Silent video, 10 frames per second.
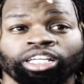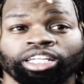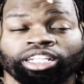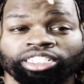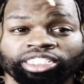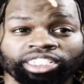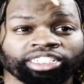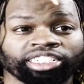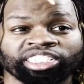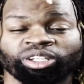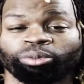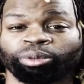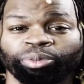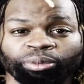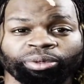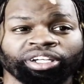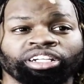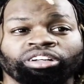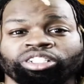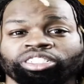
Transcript: And it's gonna be people that don't